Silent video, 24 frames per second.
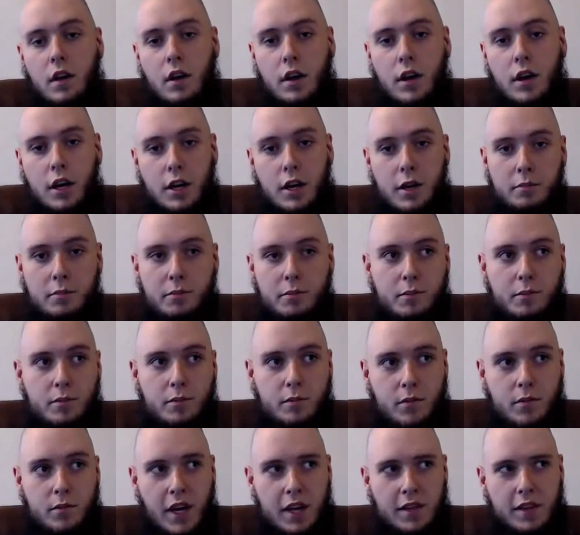
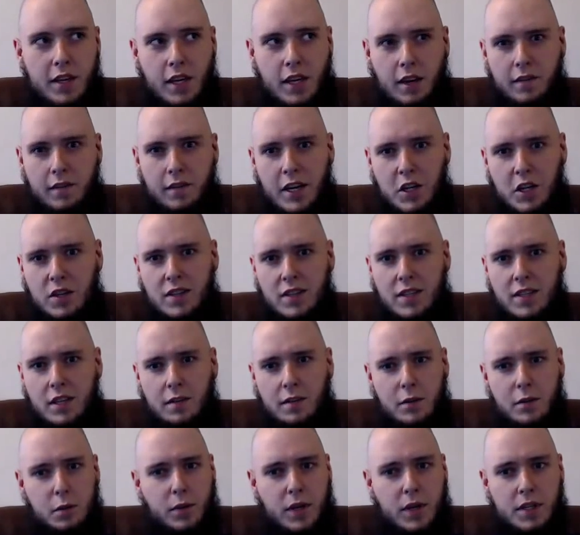I think I've actually seen
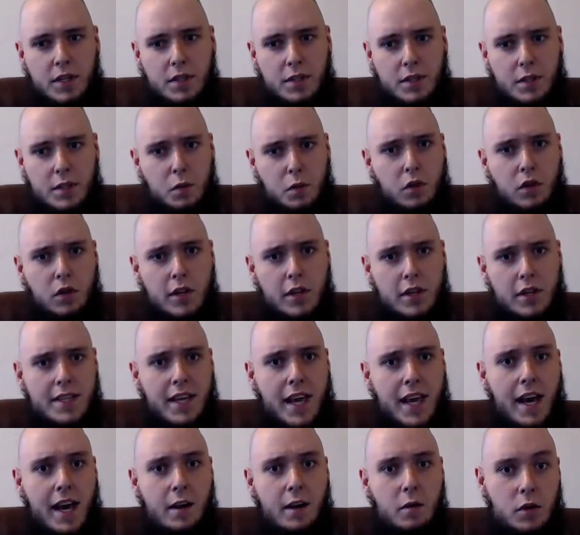a few places that will call it
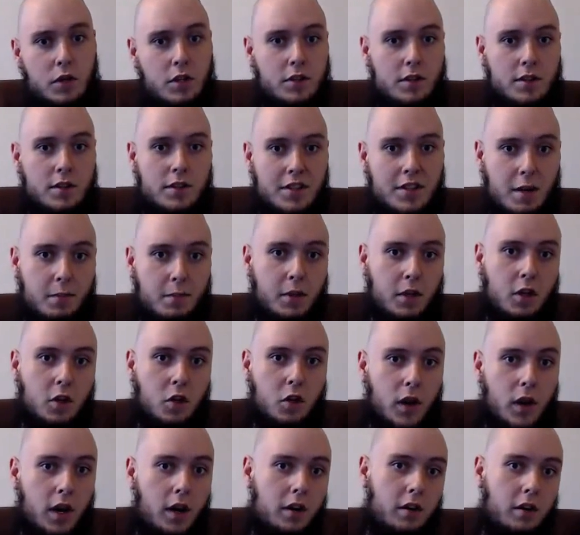SAD, which is systemic
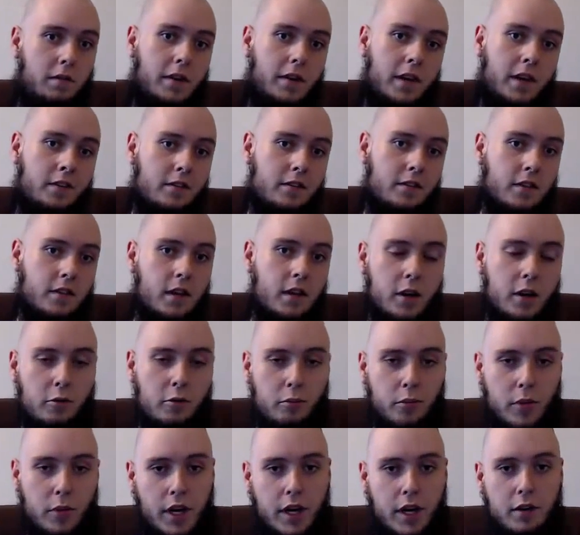acquired defense,
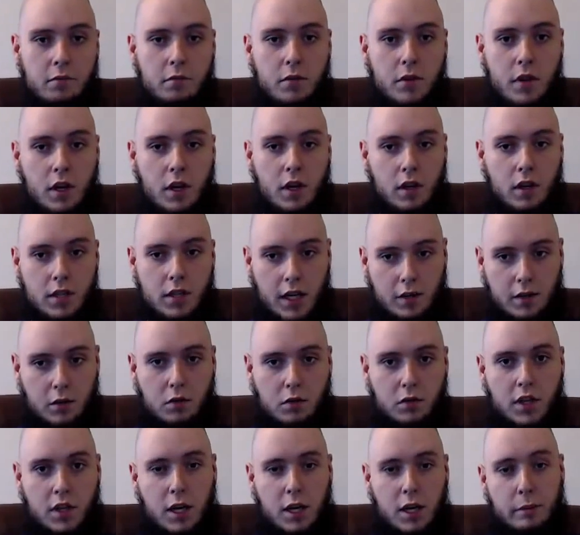but the
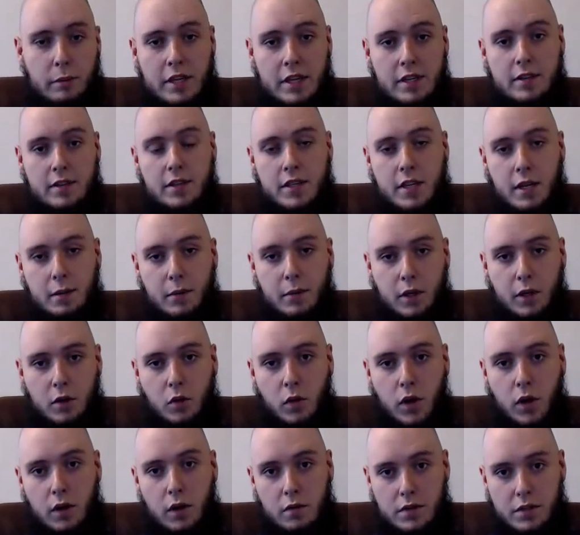technical name is systemic
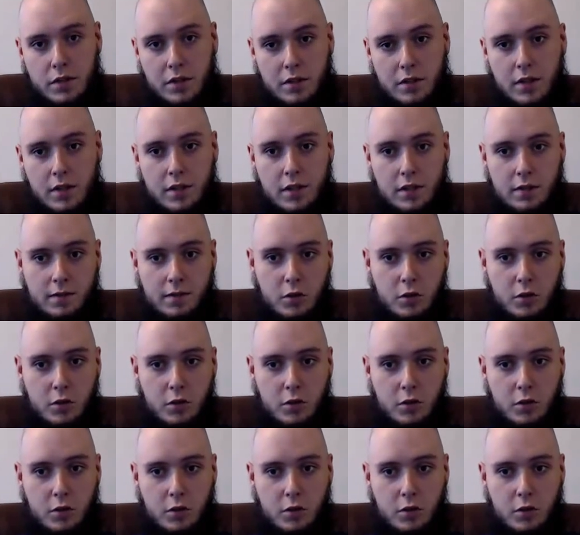acquired resistance.